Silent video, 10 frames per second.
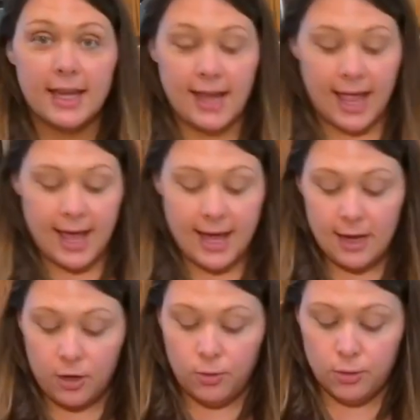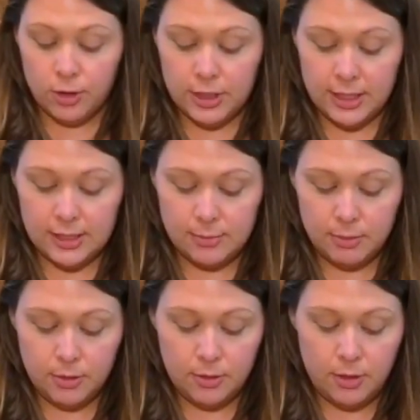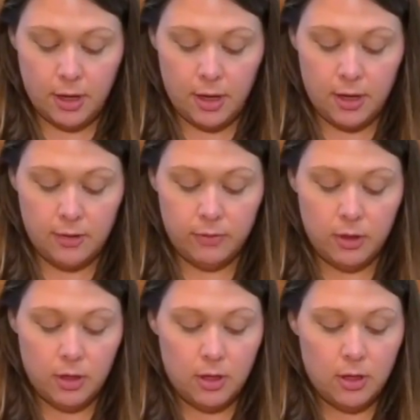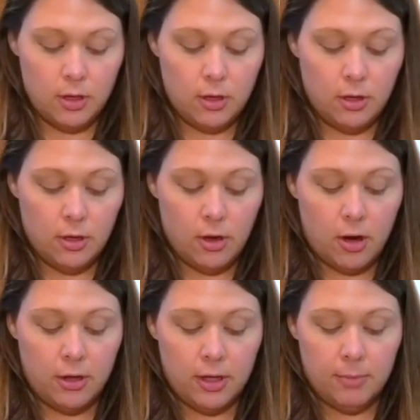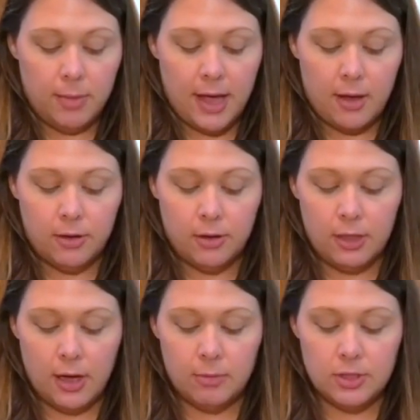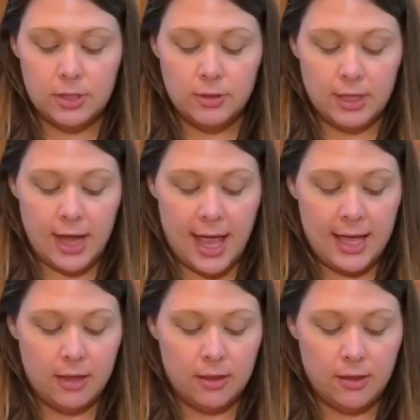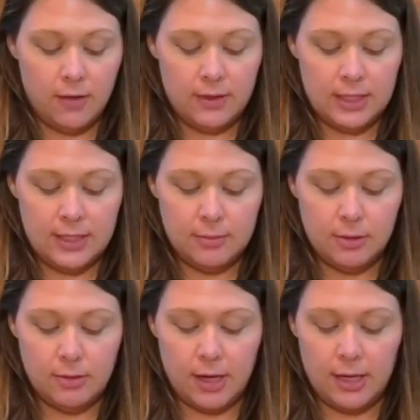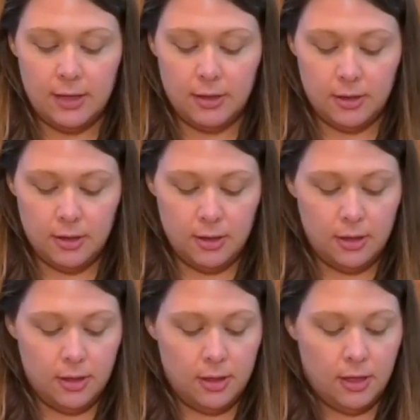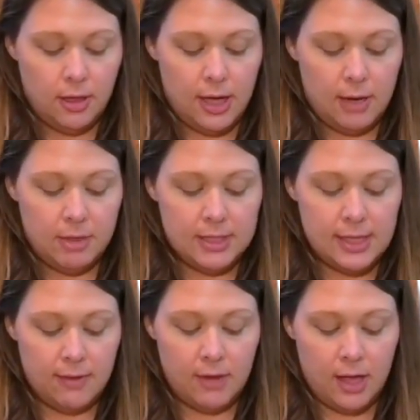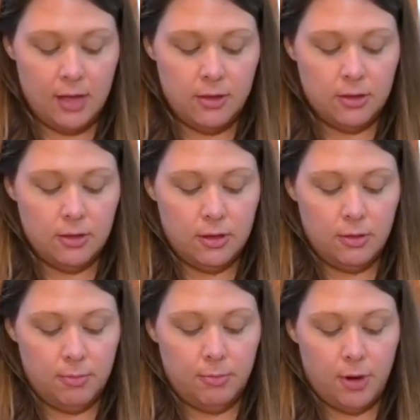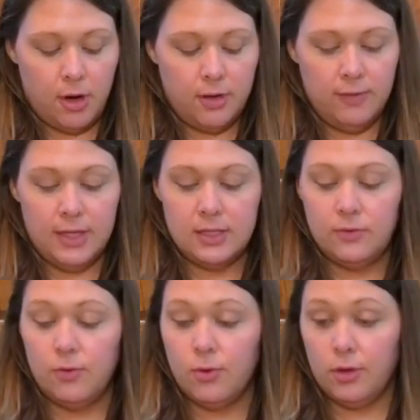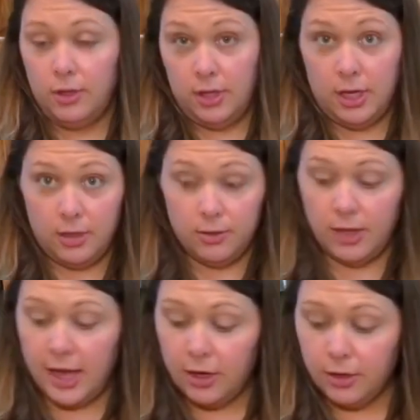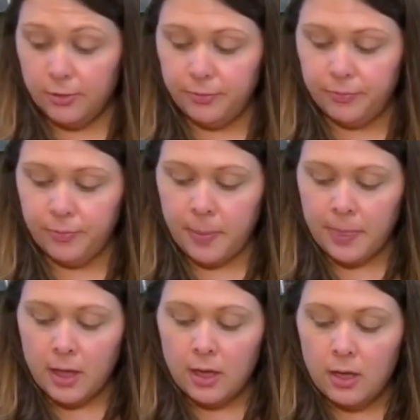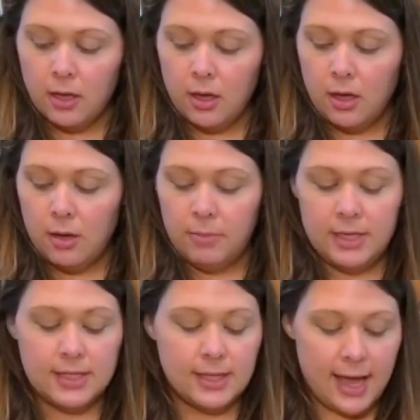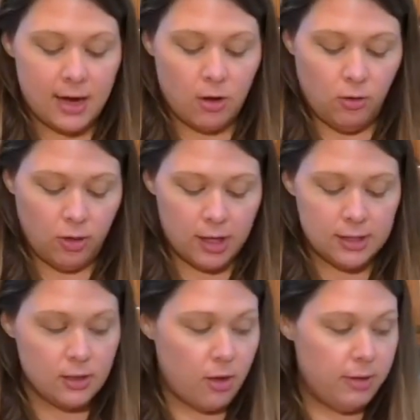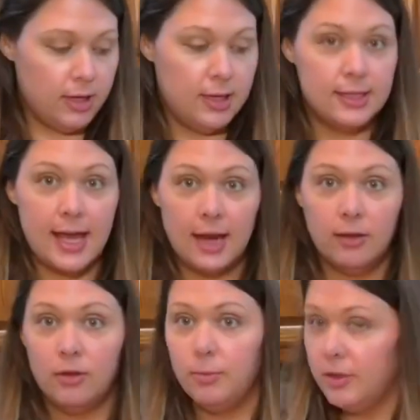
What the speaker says: add a 1/4 teaspoon of garlic powder. Now I'm just doing 1/8 of a teaspoon right here, and I'm gonna save the other part of this for the other layer. It doesn't add a whole lot of salt, but it does add a little bit